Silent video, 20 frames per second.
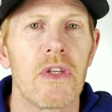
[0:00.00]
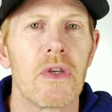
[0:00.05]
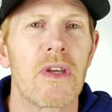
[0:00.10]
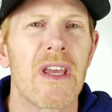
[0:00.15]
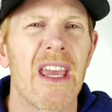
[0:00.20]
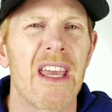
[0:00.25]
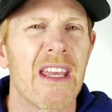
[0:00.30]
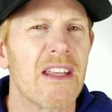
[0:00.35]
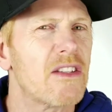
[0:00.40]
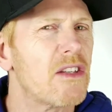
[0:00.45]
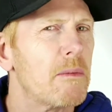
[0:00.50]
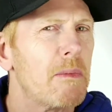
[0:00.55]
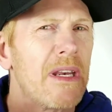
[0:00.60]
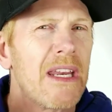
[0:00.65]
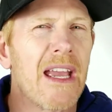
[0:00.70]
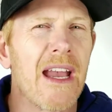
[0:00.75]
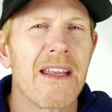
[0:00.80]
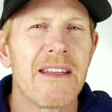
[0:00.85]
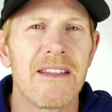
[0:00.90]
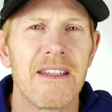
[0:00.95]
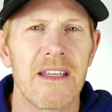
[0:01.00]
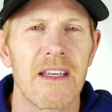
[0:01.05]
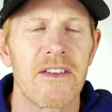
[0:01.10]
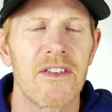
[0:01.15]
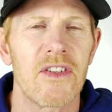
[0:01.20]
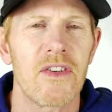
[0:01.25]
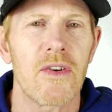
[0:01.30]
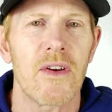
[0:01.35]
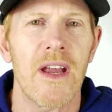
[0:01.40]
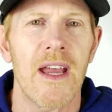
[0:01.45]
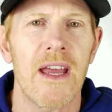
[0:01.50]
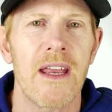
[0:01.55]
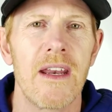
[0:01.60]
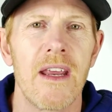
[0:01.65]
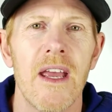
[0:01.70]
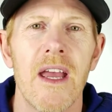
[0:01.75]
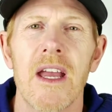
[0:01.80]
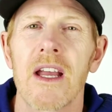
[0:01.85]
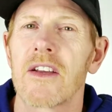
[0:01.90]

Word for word: You can't get too many ideas in your head